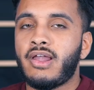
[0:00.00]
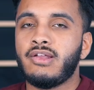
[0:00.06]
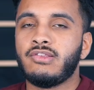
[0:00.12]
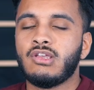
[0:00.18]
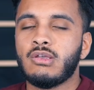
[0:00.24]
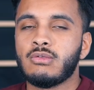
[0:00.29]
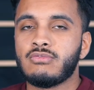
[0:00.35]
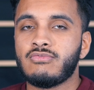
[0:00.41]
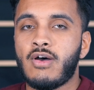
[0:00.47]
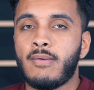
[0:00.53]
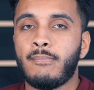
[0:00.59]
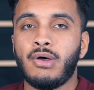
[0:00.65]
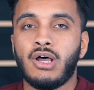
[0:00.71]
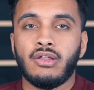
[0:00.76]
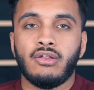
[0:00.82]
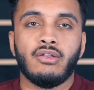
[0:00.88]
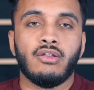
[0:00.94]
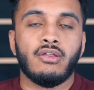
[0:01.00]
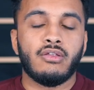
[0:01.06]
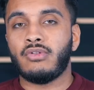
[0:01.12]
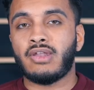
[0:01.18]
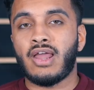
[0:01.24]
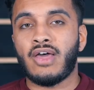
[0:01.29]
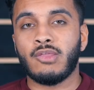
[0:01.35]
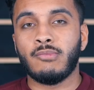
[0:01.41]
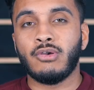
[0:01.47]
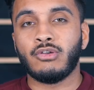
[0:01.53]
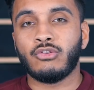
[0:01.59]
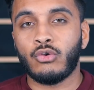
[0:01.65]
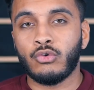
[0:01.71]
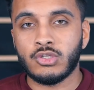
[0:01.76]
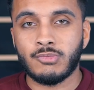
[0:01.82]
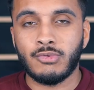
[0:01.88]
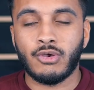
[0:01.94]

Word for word: Now in terms of our bun, now the McDonald's